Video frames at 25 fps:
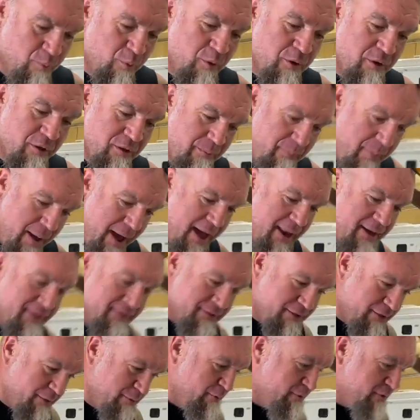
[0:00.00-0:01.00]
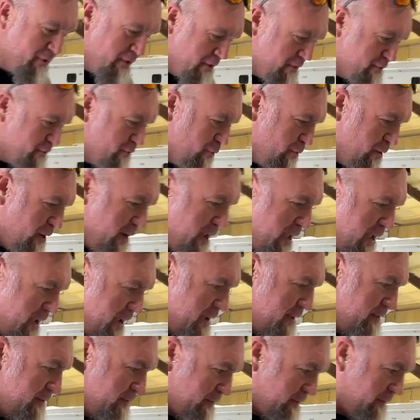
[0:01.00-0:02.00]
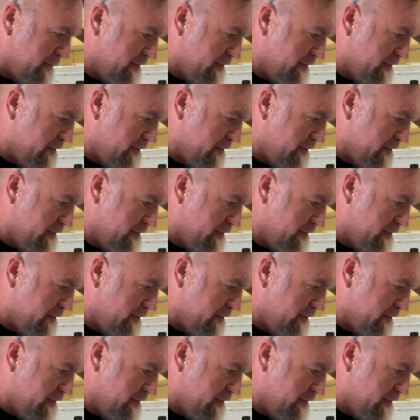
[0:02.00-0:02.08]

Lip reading: One of the baddest dudes on 28,